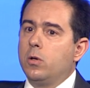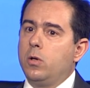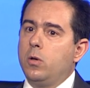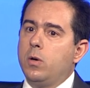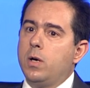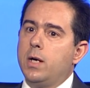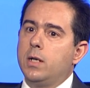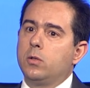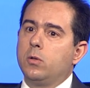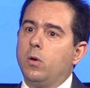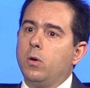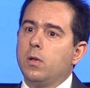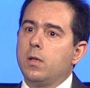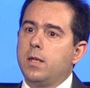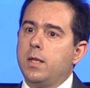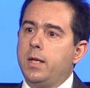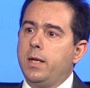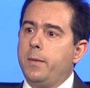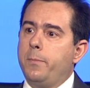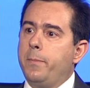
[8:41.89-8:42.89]
you heard all
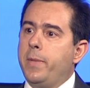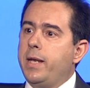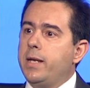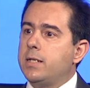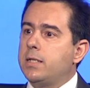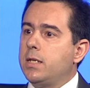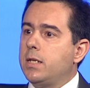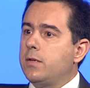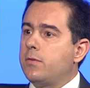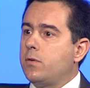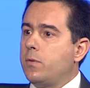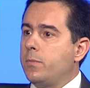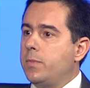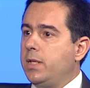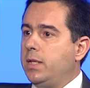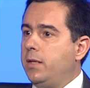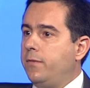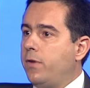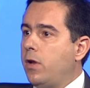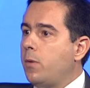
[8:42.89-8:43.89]
the ministers from
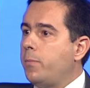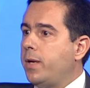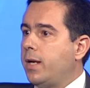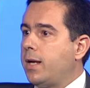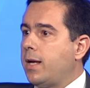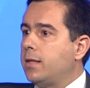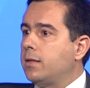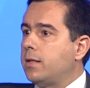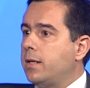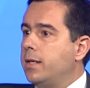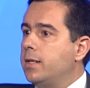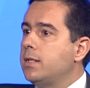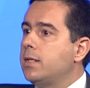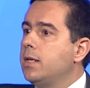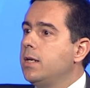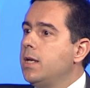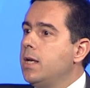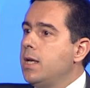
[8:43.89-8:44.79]
the developing countries